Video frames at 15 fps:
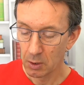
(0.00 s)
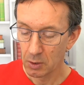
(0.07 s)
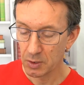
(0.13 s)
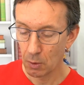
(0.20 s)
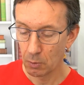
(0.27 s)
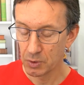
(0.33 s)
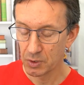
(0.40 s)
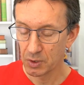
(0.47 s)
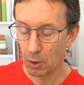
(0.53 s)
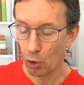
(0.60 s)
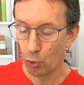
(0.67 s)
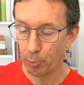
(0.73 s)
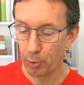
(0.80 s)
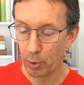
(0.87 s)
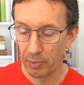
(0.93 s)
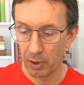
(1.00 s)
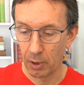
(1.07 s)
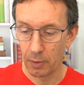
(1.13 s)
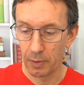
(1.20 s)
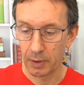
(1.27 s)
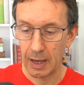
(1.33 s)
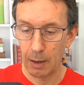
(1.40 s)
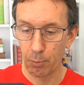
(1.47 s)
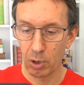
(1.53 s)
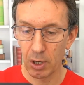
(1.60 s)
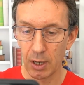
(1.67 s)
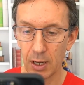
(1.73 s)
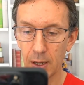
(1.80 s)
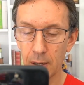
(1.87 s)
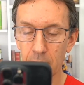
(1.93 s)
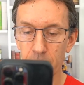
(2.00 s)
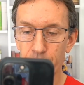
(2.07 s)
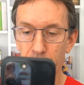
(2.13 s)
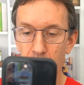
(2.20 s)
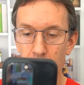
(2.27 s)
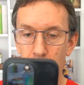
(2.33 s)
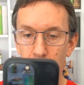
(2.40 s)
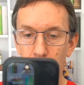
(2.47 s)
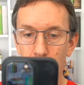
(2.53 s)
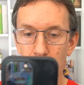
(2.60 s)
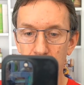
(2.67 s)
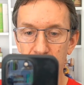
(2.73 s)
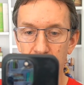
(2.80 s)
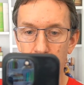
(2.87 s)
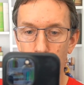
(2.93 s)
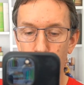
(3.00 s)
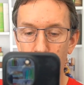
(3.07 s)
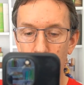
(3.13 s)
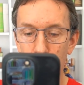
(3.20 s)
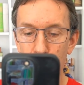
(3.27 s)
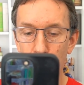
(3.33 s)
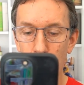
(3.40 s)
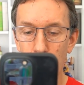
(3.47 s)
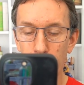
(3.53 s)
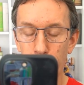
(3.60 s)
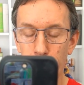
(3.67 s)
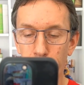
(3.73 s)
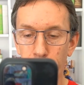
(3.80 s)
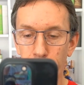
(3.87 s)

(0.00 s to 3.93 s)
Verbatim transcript: So I'm just going to open up the camera here. I'm going to take a picture.